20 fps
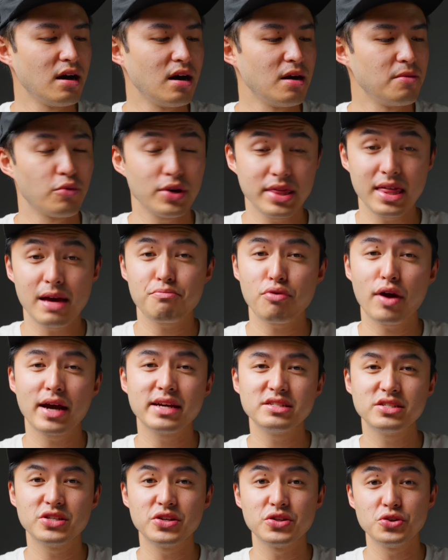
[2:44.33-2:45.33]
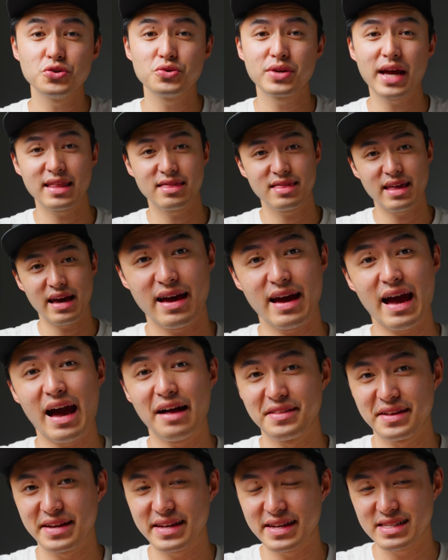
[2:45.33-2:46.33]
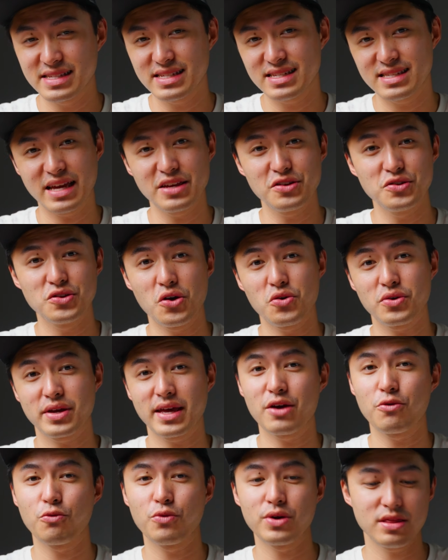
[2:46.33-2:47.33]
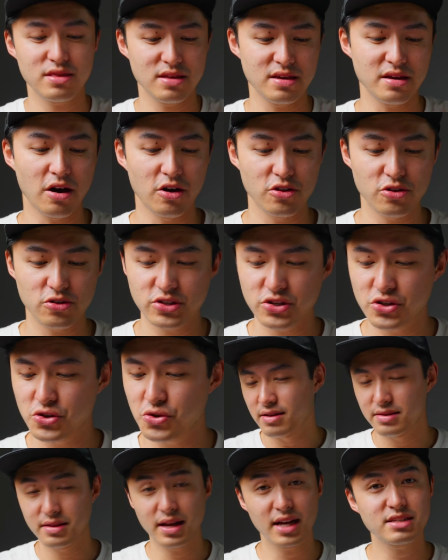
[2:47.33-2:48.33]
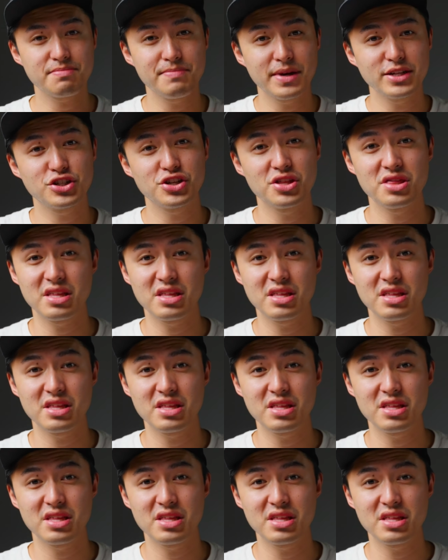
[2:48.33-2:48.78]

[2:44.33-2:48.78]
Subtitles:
with that price, you do get that elegance that you don't get with the other two, not to mention the